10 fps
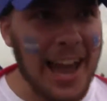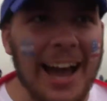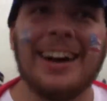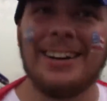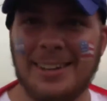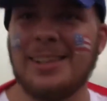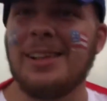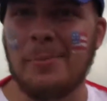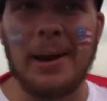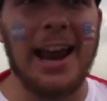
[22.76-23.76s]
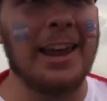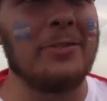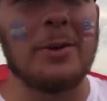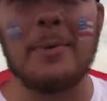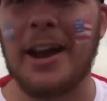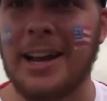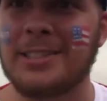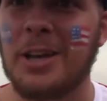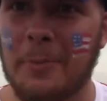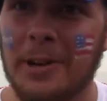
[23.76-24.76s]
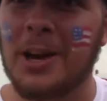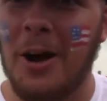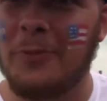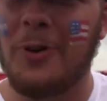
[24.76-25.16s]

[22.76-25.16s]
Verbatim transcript: Yeah, but I live in America, so I'm gonna go